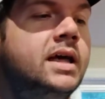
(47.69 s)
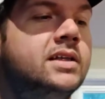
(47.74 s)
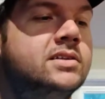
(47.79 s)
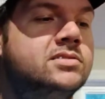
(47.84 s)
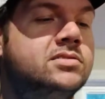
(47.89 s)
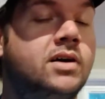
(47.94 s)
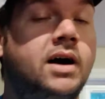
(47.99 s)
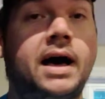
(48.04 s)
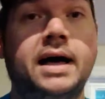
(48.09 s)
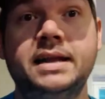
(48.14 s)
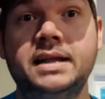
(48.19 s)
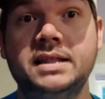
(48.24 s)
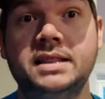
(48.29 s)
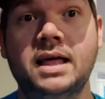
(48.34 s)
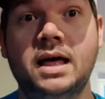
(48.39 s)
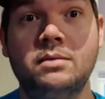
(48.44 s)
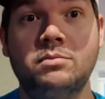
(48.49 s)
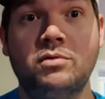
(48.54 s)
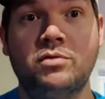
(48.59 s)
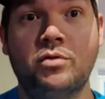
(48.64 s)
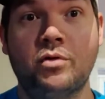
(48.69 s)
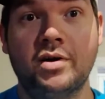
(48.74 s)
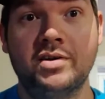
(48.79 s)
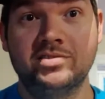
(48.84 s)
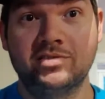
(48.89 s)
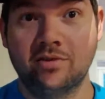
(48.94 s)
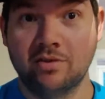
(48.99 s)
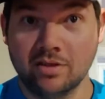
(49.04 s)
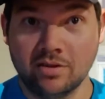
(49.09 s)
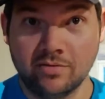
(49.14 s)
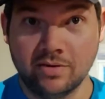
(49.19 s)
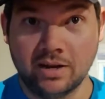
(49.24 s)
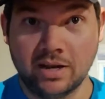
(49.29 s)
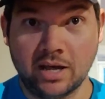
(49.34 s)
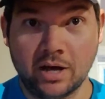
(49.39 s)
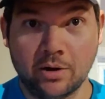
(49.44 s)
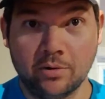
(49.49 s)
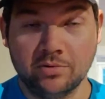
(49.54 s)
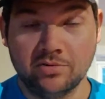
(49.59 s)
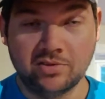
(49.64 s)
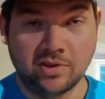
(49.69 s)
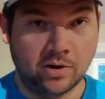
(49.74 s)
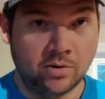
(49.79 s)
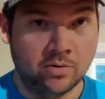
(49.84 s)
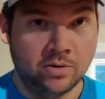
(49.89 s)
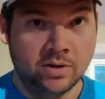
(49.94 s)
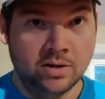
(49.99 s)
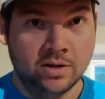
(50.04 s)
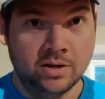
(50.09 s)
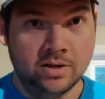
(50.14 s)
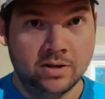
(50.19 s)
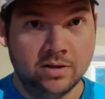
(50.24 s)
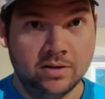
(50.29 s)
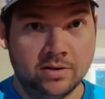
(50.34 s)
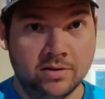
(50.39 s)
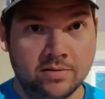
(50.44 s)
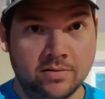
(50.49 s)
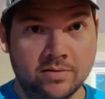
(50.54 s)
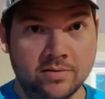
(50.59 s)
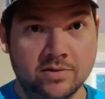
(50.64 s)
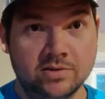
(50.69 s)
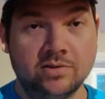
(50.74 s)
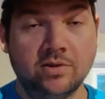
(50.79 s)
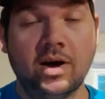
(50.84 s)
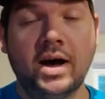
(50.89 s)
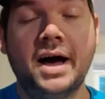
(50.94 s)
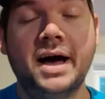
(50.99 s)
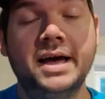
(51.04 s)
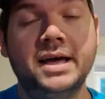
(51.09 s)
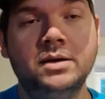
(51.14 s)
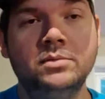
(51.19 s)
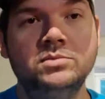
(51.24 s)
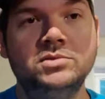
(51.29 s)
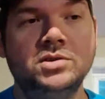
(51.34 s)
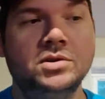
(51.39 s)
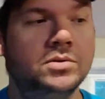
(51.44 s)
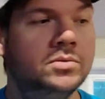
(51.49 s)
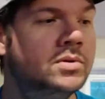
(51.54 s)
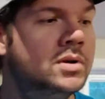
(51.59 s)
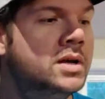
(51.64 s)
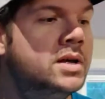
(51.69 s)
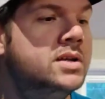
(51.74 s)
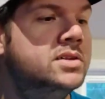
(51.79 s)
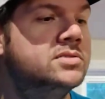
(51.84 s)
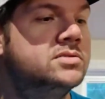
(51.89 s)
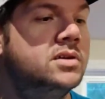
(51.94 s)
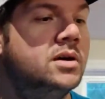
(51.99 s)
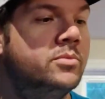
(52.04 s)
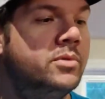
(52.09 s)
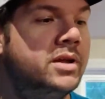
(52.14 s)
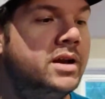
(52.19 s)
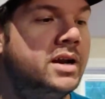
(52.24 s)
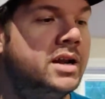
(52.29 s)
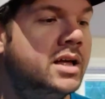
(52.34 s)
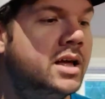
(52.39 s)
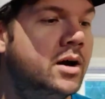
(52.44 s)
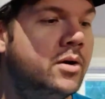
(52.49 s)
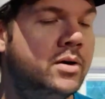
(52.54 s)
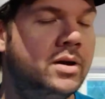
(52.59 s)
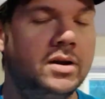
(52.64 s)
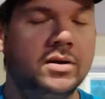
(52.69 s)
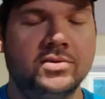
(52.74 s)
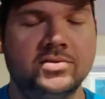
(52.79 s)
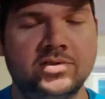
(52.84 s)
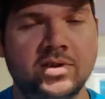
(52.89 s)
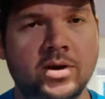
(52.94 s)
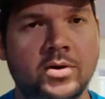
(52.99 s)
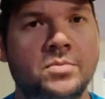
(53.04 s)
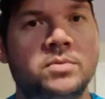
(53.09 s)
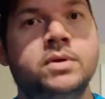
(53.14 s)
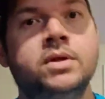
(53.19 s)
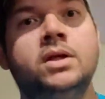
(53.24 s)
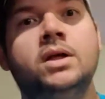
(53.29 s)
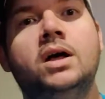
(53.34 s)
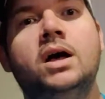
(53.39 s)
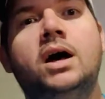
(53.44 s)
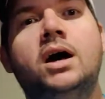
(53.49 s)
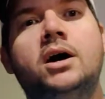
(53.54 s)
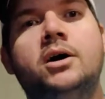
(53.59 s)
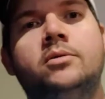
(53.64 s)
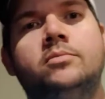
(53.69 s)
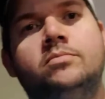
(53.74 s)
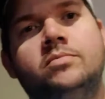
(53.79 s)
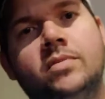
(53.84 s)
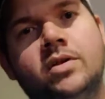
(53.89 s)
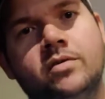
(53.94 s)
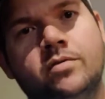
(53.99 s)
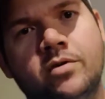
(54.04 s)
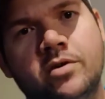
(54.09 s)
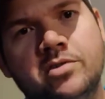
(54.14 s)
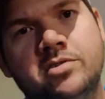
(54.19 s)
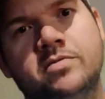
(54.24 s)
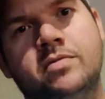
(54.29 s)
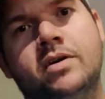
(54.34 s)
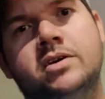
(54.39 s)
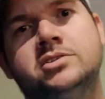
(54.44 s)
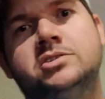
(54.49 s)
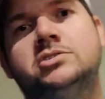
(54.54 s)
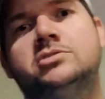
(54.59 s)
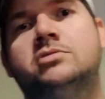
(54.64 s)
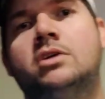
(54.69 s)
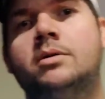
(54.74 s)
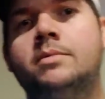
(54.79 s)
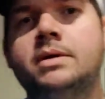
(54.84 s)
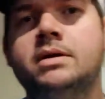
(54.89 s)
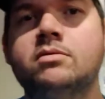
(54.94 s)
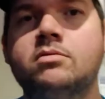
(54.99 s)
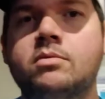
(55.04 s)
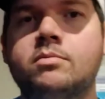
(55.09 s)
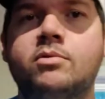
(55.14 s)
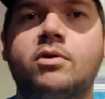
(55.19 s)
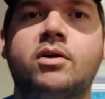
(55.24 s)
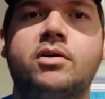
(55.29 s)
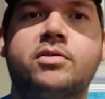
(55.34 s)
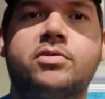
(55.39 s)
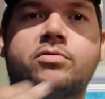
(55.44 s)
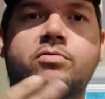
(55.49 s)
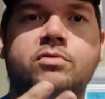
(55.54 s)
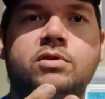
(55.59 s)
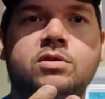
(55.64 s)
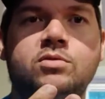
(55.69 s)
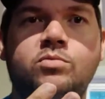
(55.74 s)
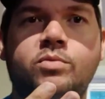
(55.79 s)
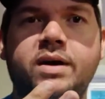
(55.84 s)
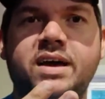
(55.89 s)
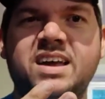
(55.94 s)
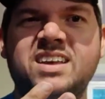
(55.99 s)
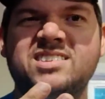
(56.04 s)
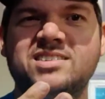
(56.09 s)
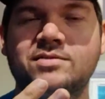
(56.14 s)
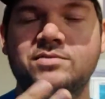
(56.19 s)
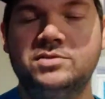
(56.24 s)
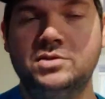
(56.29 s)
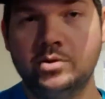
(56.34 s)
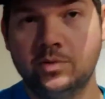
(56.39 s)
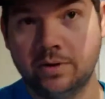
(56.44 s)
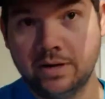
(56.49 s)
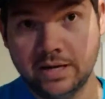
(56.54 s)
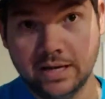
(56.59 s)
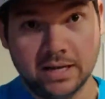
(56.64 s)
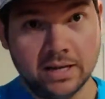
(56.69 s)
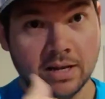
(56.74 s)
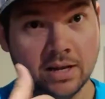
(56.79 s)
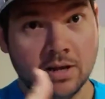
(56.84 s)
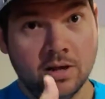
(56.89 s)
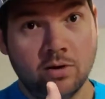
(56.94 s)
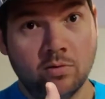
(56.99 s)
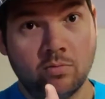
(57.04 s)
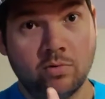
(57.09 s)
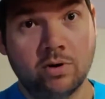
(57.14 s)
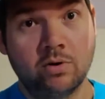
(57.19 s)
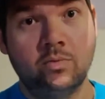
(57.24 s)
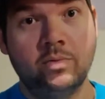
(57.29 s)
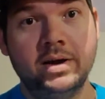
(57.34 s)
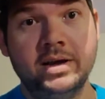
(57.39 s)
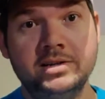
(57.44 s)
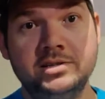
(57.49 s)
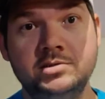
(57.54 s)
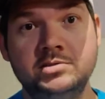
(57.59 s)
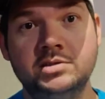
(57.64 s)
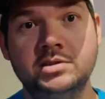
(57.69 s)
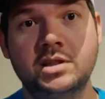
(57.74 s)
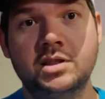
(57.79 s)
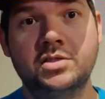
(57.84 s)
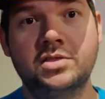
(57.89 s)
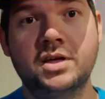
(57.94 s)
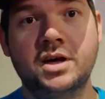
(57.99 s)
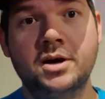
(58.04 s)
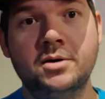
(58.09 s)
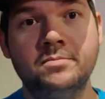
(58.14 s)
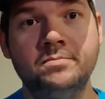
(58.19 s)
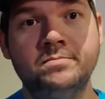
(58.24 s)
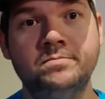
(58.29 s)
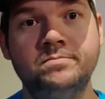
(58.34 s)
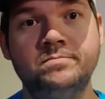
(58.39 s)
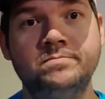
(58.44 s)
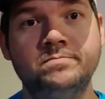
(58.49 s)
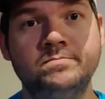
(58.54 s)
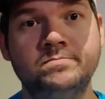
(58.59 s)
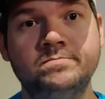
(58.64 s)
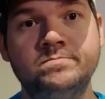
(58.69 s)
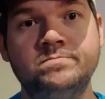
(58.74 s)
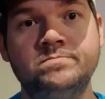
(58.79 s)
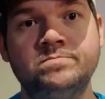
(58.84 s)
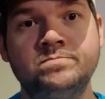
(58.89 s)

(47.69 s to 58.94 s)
And so I did that before I started the video. So I am tuned. So I'm ready to go here. So first of all, strumming. Remember our 3 ways of doing it. One way is using the thumb.